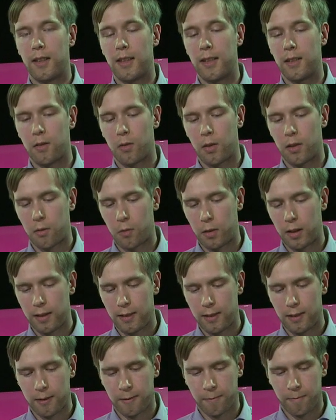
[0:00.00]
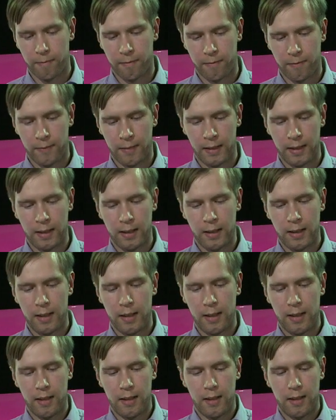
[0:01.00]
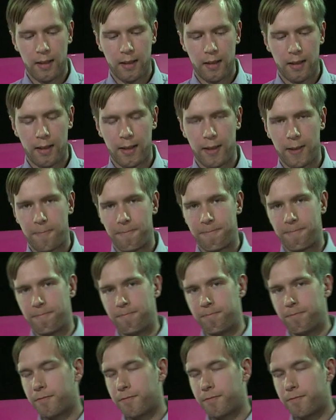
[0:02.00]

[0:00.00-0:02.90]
interest rate. Um,